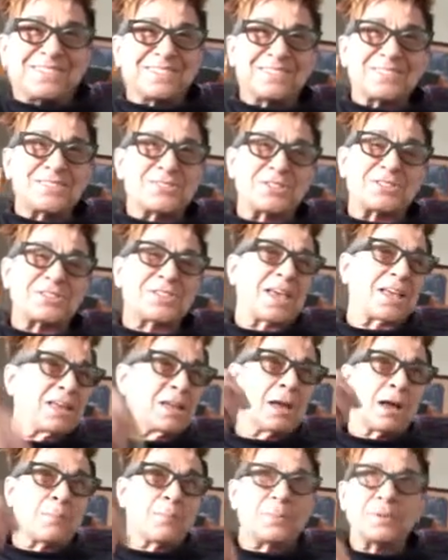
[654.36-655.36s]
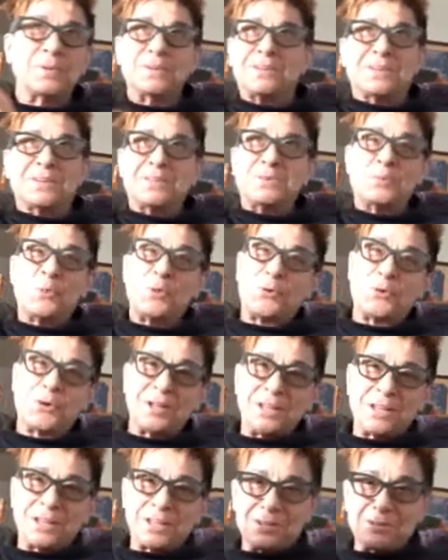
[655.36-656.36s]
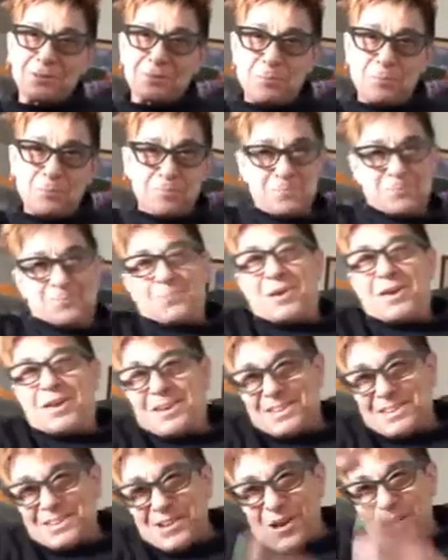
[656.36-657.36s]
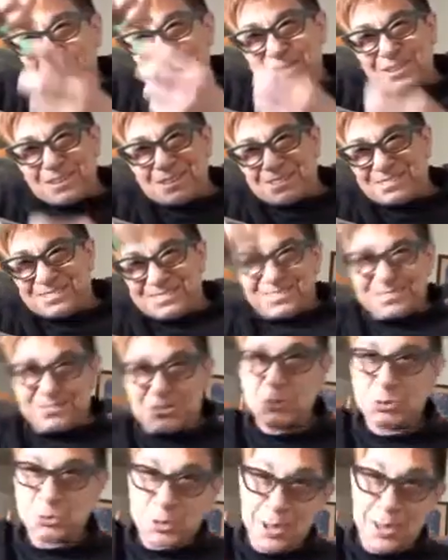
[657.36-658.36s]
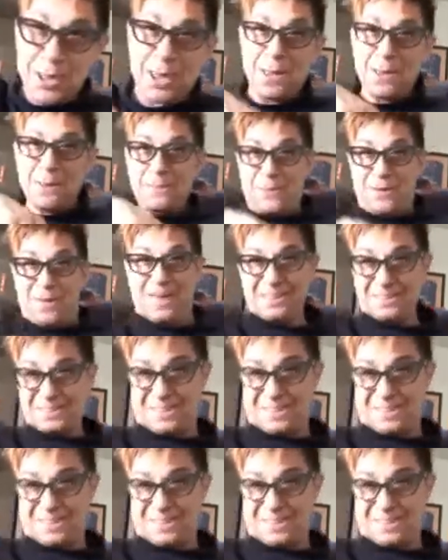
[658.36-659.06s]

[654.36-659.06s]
just getting up in the morning and being on the strip and